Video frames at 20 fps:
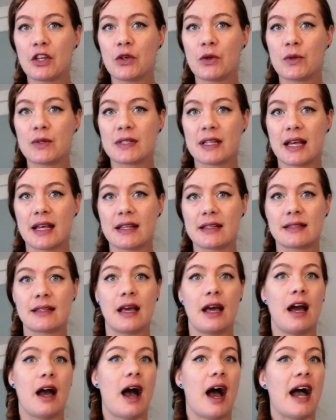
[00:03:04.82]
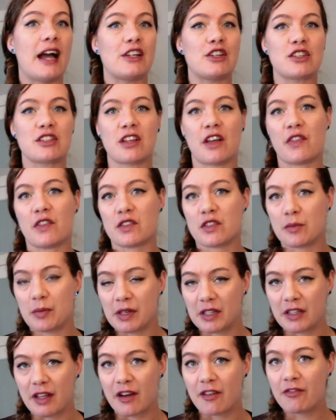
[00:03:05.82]
who says, I just thought this would be
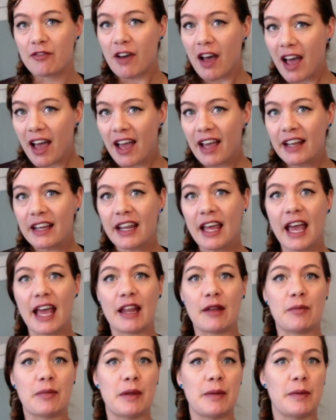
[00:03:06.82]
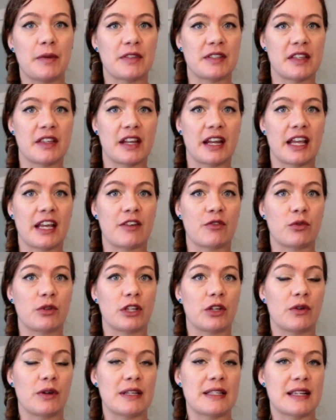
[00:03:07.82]
a lot of fun, and people said that I have
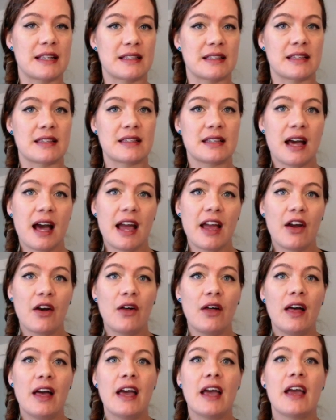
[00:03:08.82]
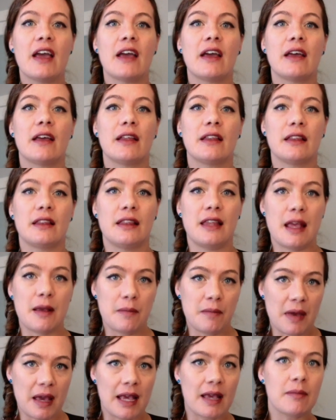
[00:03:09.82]
really great sense of style, they
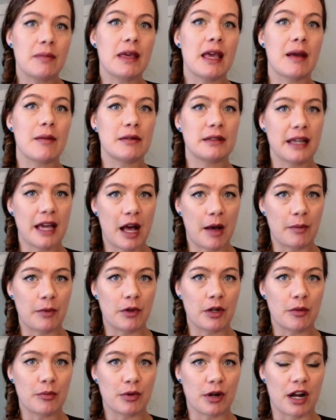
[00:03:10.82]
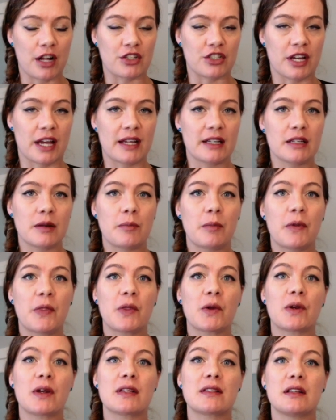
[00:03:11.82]
may be able to help you on a project, but
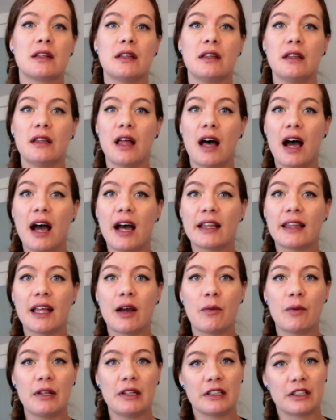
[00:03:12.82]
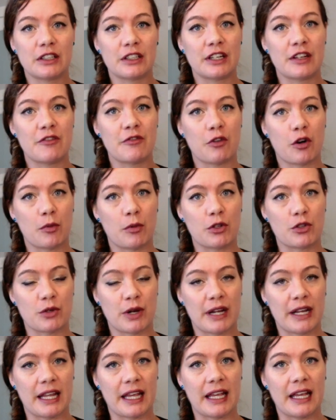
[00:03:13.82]
there is a lot that we learn in formal
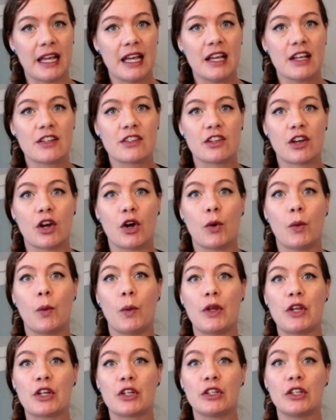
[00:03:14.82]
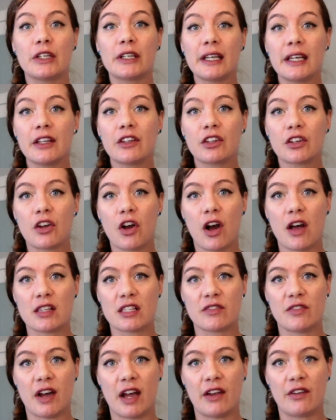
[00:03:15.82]
training. So when you're looking at the cost
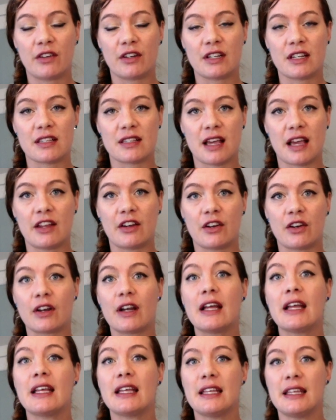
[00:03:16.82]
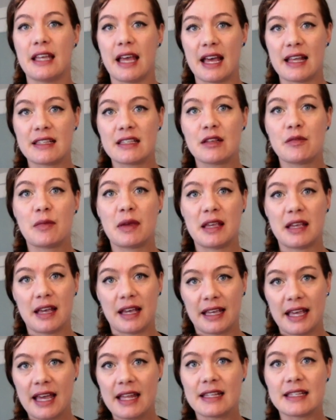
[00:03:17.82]
of hiring a designer, yes, it may
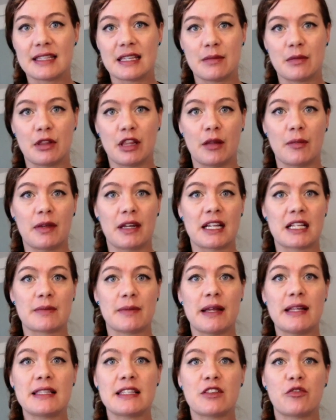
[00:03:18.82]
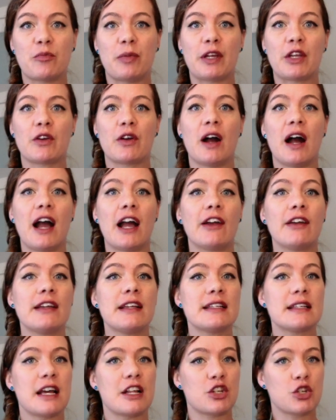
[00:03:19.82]
again seem a little bit expensive, but you're
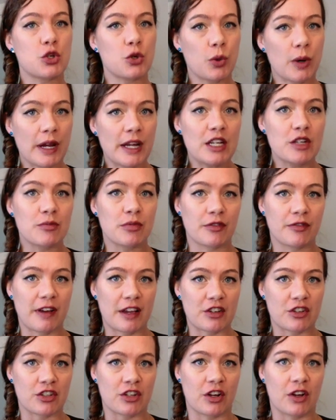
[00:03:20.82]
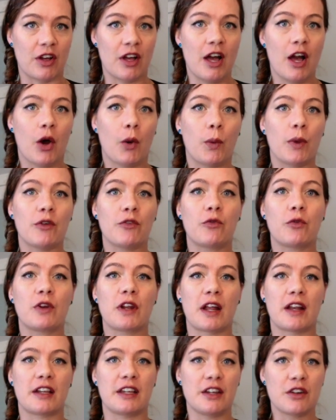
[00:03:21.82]
hiring a trained professional. We've
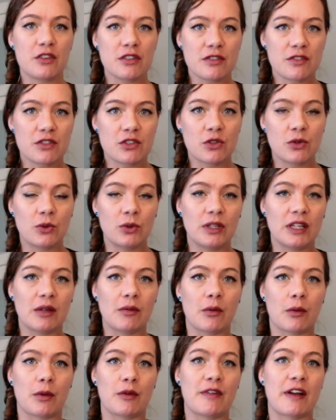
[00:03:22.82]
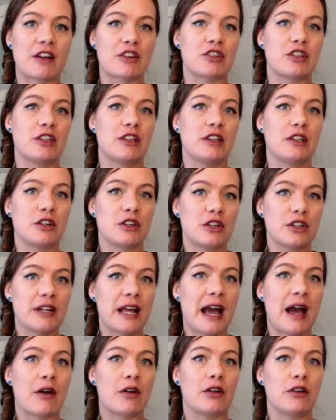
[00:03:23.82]
done years of schooling where we've actually learned
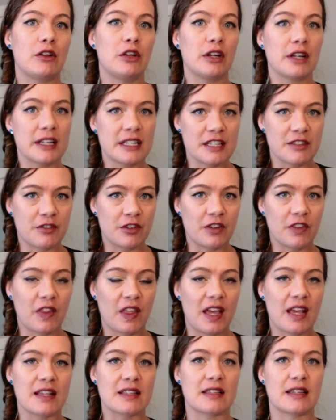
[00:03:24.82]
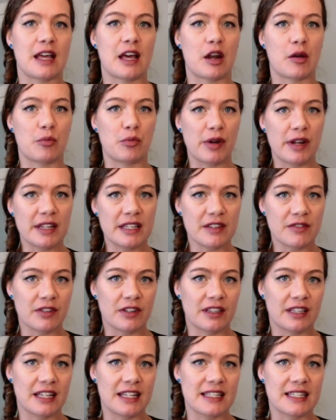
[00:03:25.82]
how to look at different things and how to bring
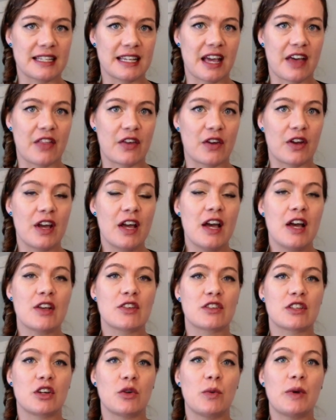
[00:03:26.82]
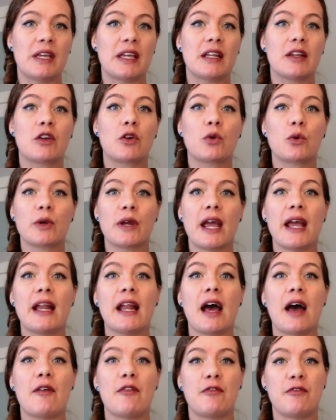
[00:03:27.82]
different things together so that we can
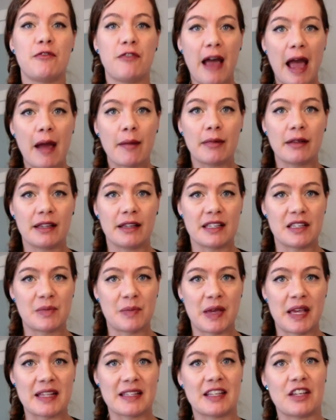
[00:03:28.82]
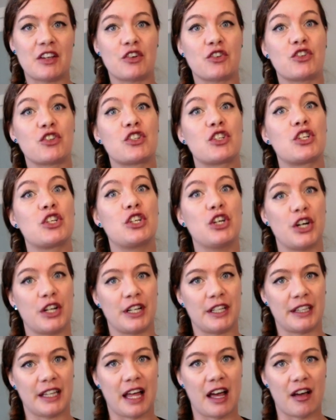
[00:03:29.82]
create a fabulous space that you're just
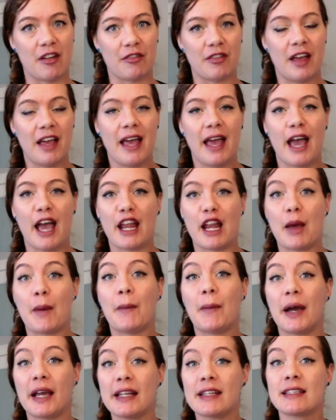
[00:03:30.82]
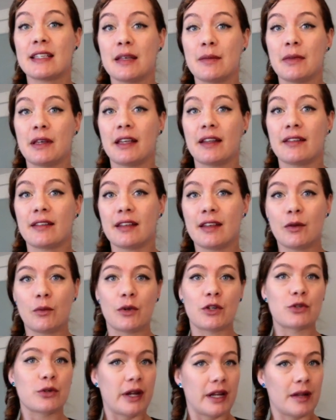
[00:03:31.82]
gonna love. And it might seem easy.
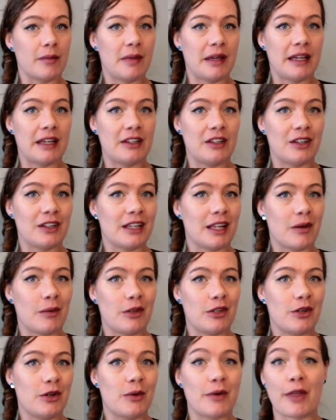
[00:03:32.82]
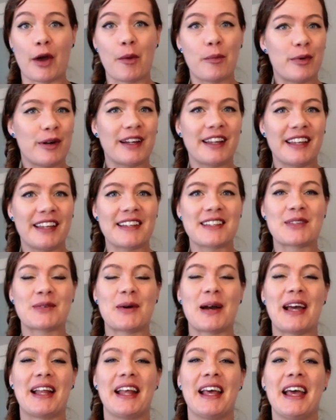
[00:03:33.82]
We try to make it look like we do it without breaking a
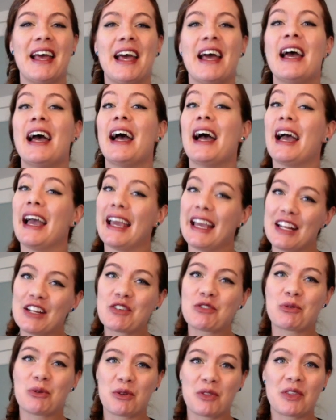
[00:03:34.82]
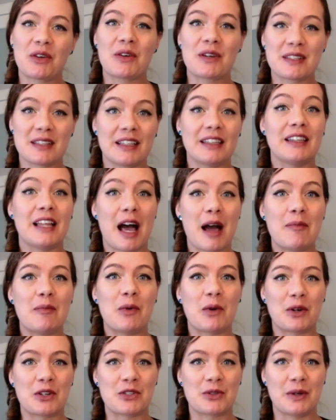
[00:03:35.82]
sweat. In truth, there is a lot
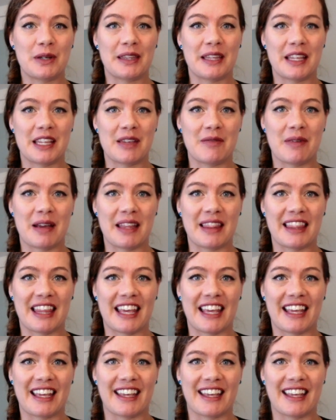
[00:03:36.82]
more to it than you might think.